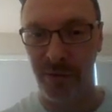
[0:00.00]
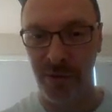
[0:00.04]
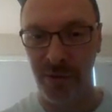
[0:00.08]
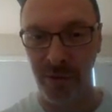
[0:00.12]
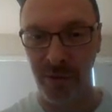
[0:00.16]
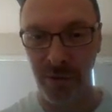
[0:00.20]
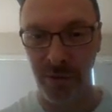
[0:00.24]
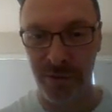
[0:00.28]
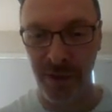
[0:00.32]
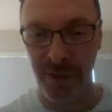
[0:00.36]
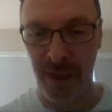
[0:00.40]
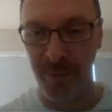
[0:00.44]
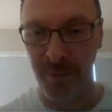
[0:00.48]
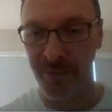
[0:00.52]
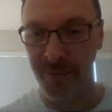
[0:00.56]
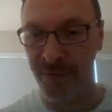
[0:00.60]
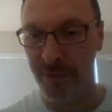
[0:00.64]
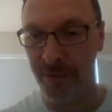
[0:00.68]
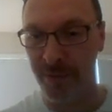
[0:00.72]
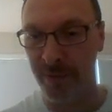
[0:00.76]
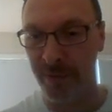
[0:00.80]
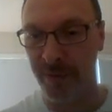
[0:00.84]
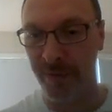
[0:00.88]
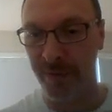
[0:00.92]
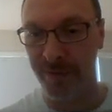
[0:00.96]
2 times
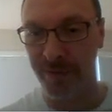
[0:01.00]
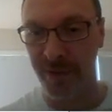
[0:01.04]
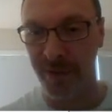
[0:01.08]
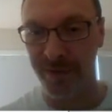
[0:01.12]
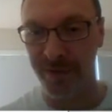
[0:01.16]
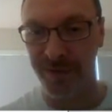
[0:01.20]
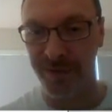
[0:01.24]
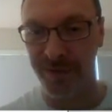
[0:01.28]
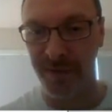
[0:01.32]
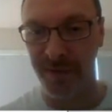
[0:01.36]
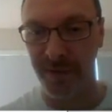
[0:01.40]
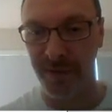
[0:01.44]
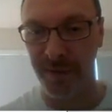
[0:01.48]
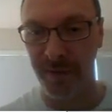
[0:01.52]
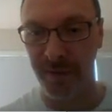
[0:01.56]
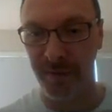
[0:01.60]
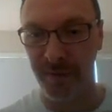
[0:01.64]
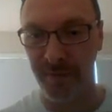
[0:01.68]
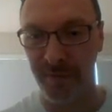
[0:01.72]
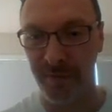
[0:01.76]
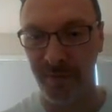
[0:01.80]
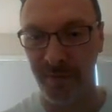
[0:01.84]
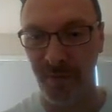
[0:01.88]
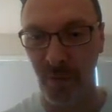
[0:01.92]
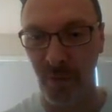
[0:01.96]
2 gives us the
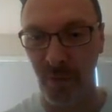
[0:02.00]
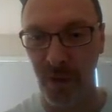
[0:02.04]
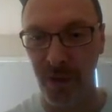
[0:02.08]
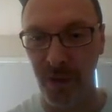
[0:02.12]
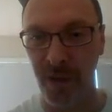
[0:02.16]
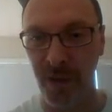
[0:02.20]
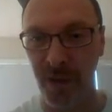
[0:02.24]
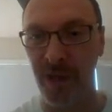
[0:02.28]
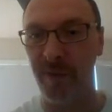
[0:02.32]
4.